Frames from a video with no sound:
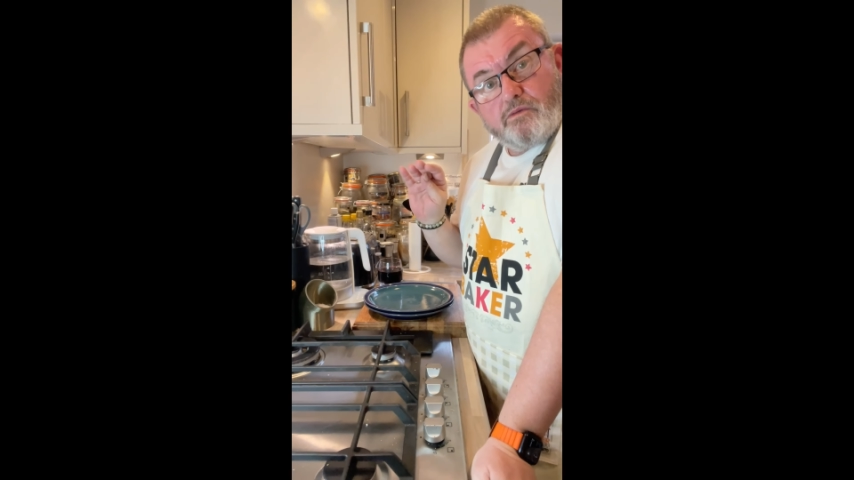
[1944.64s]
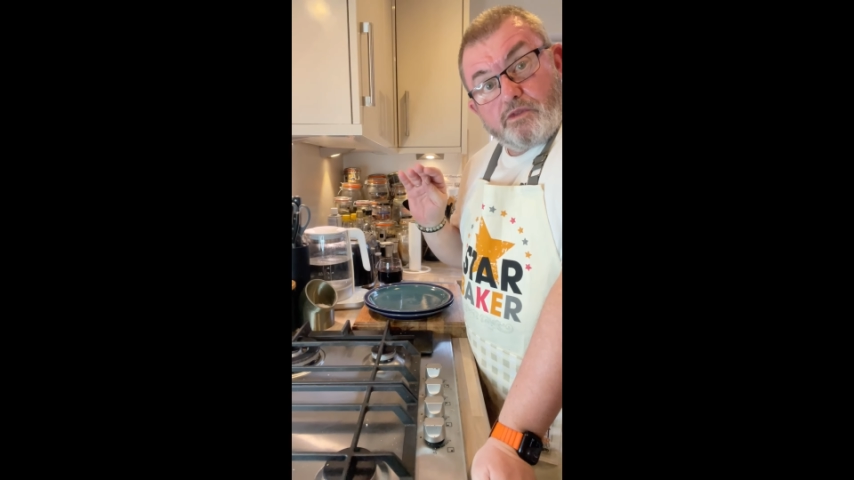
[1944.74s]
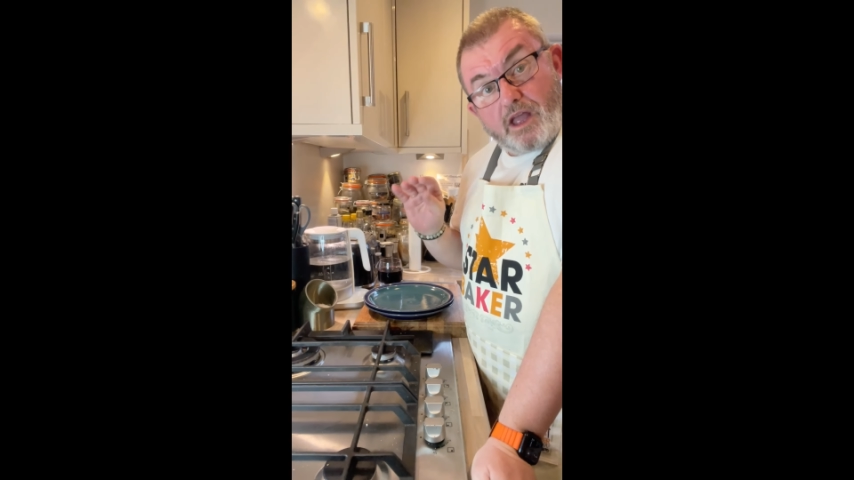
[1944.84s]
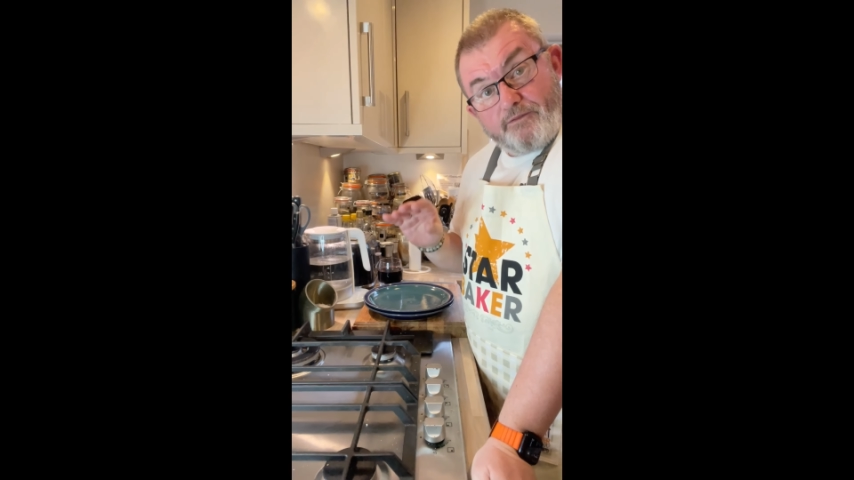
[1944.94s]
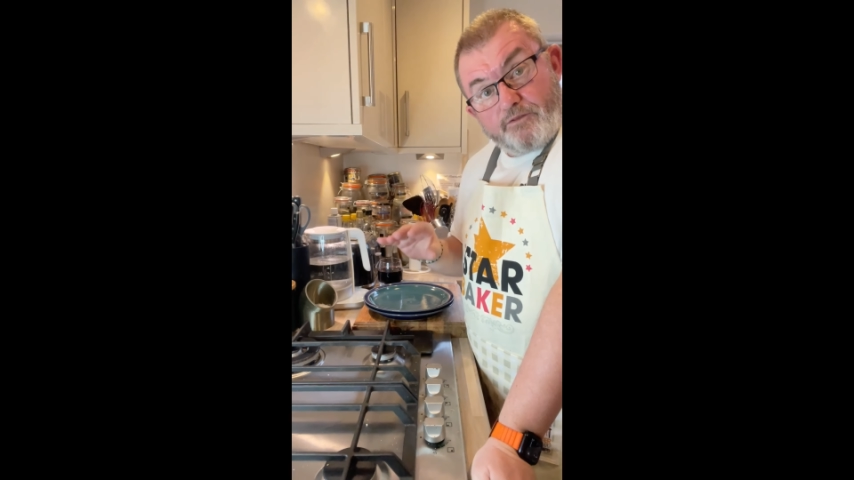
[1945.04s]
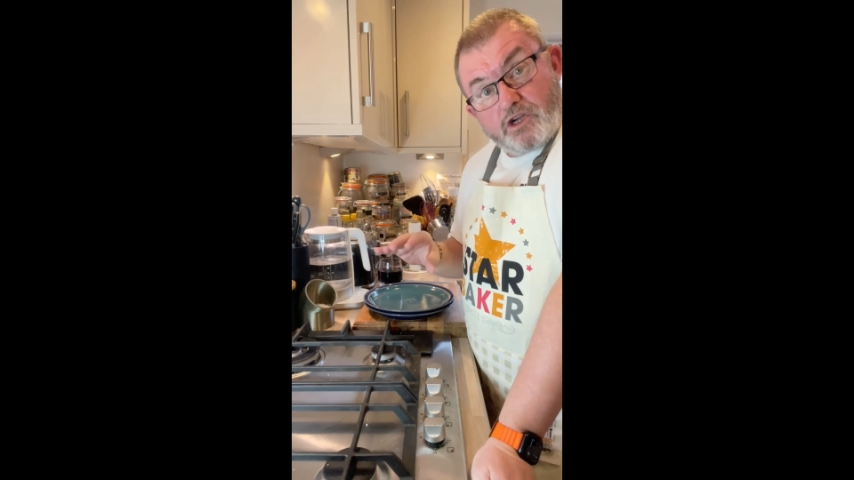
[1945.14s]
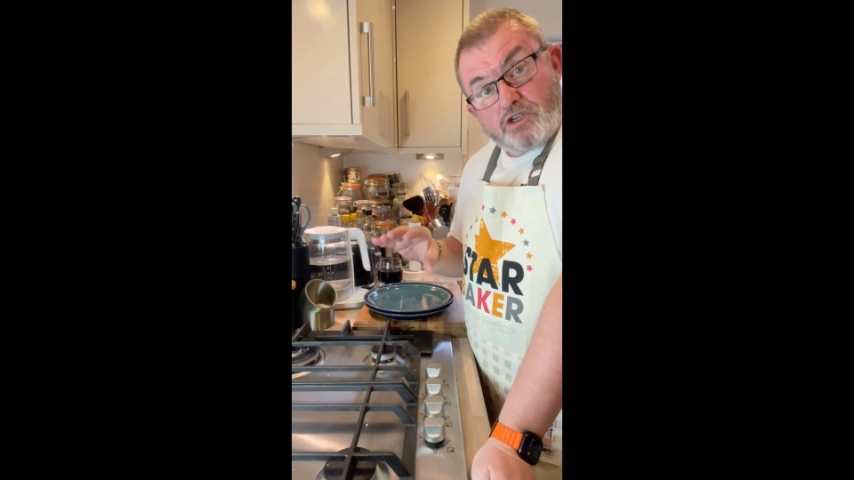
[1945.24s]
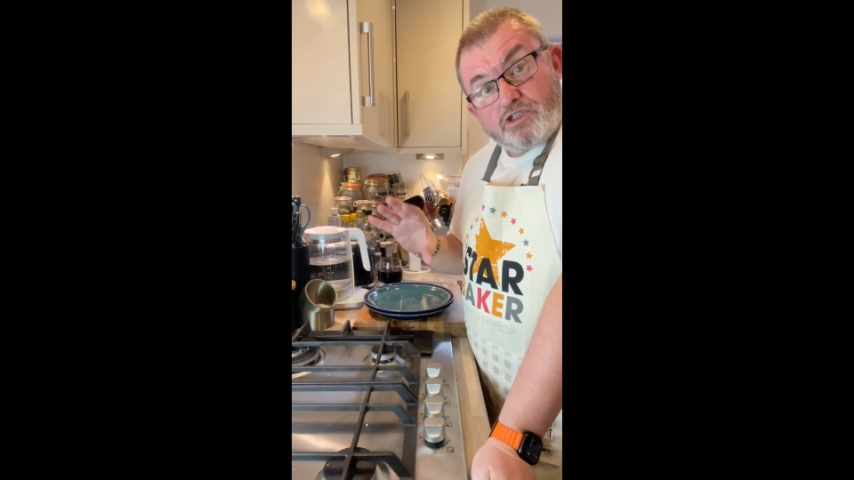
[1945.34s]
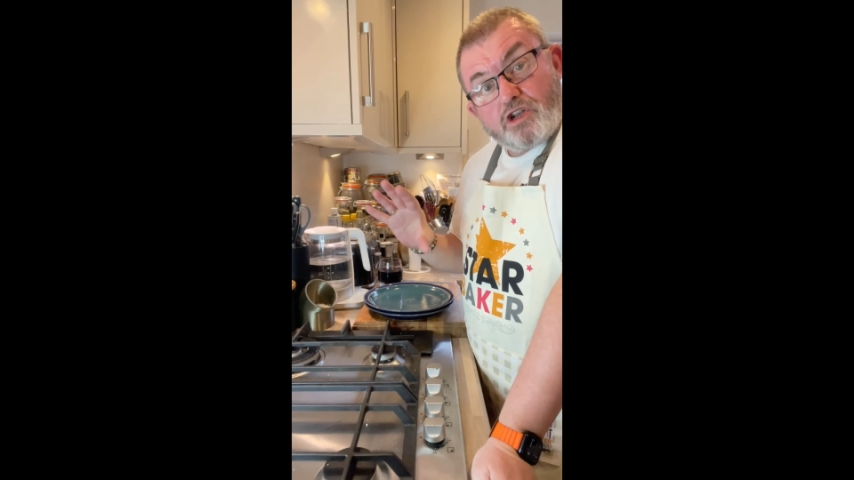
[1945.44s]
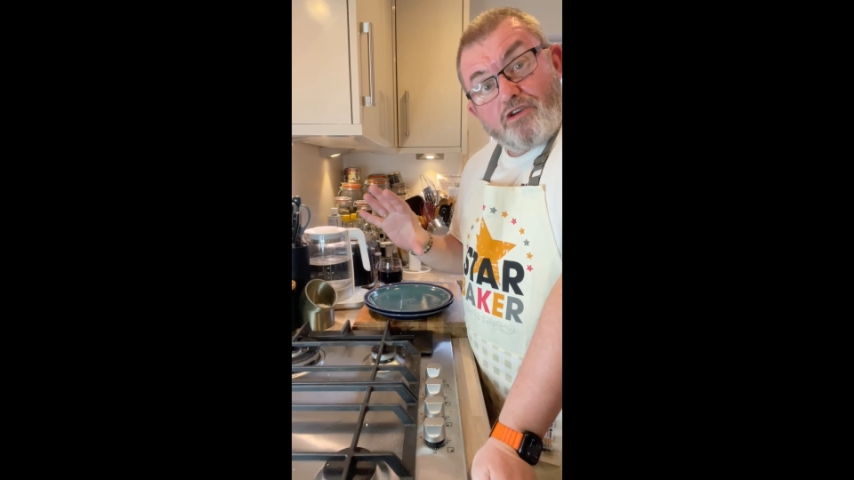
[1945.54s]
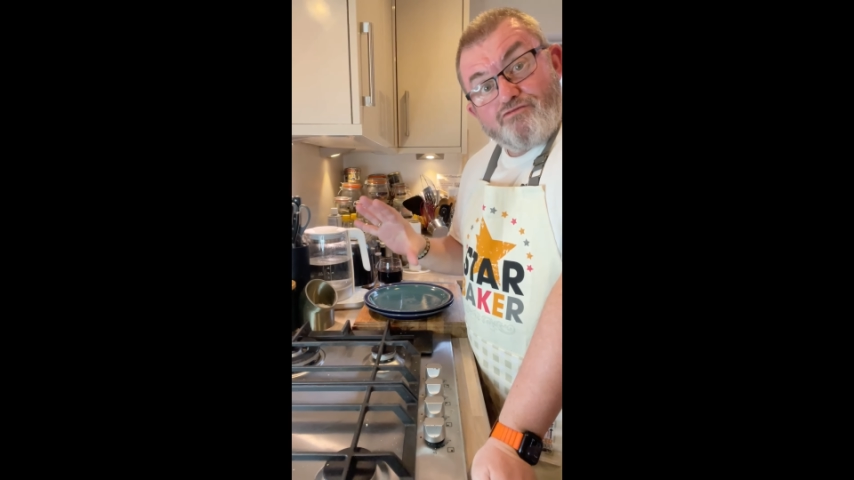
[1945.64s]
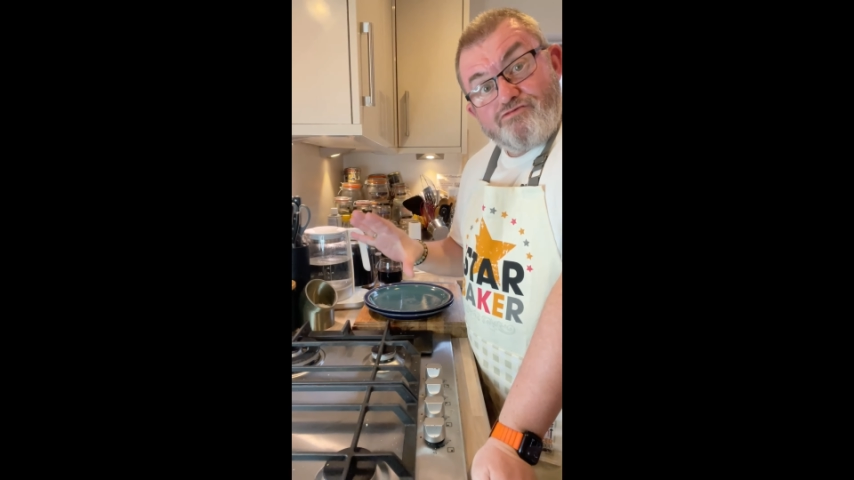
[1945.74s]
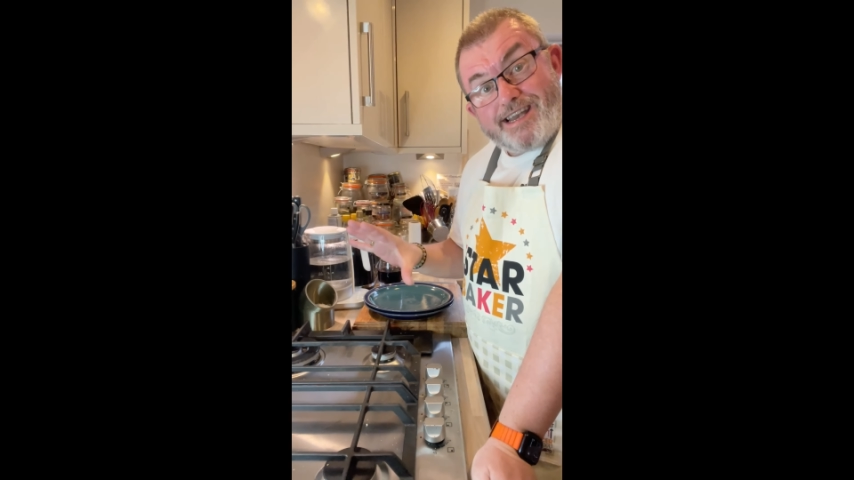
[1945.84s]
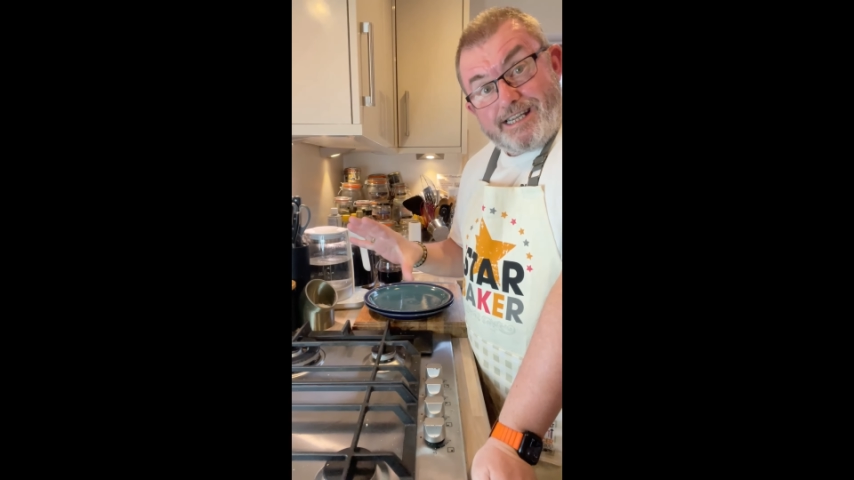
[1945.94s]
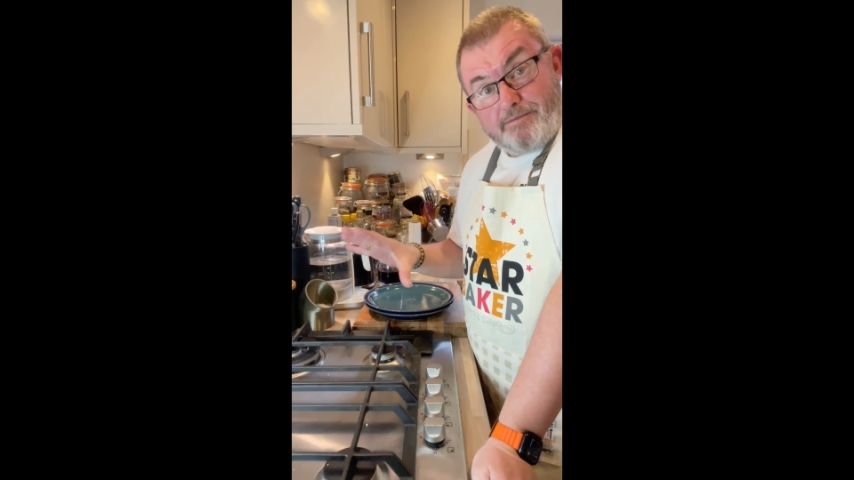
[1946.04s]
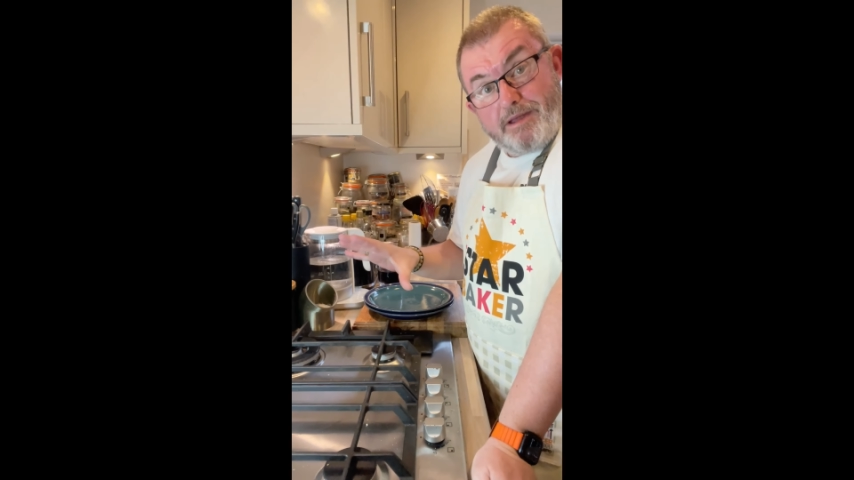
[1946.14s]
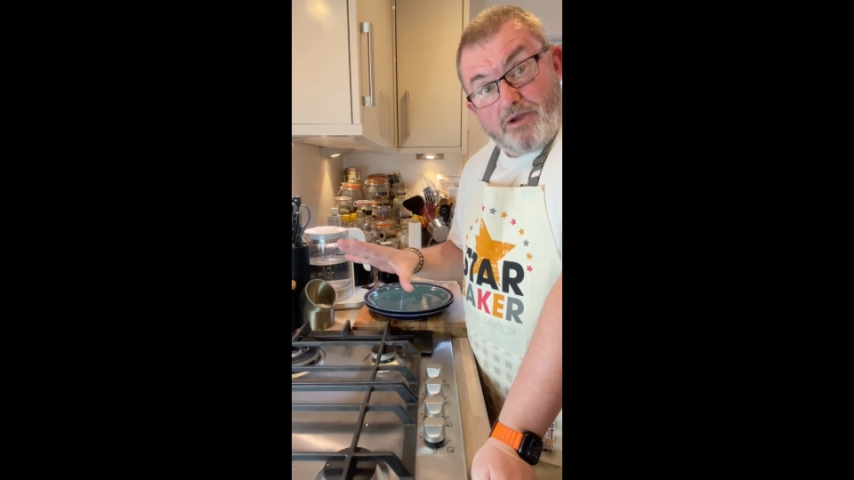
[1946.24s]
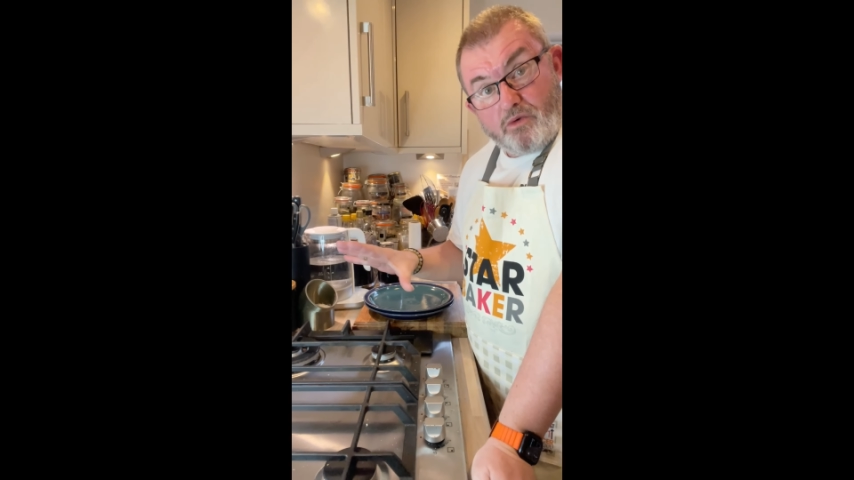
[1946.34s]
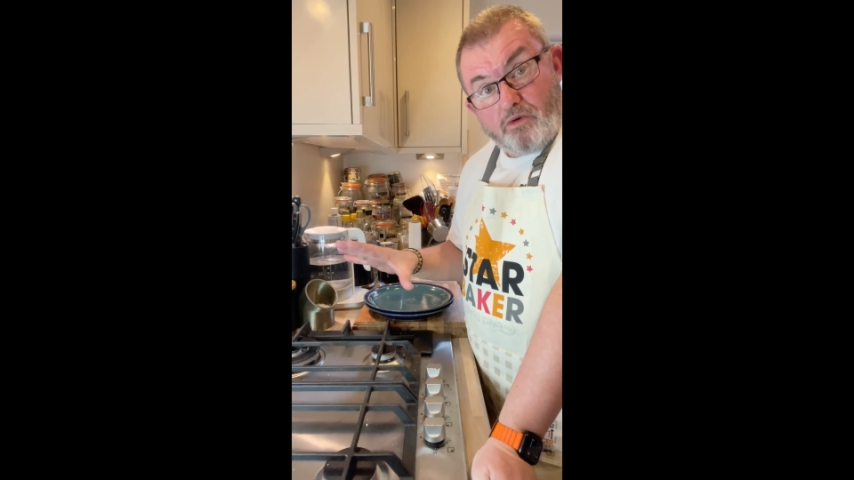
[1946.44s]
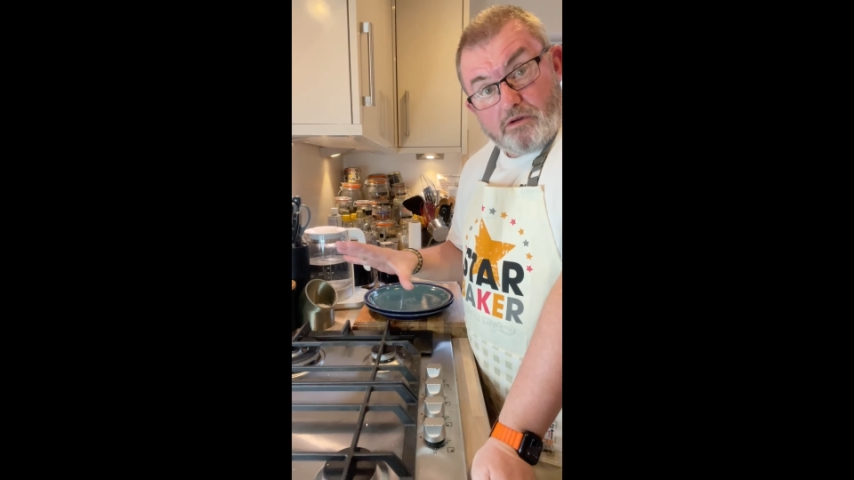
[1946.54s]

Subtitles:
their first ready meal.